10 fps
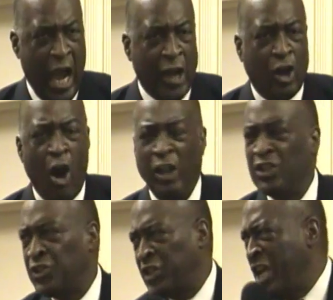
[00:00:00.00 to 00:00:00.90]
I
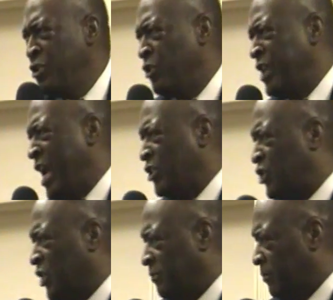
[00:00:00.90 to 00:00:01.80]
call it Senior
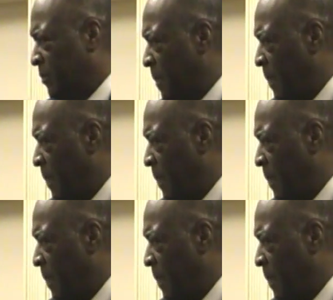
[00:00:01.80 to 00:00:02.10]
Nation.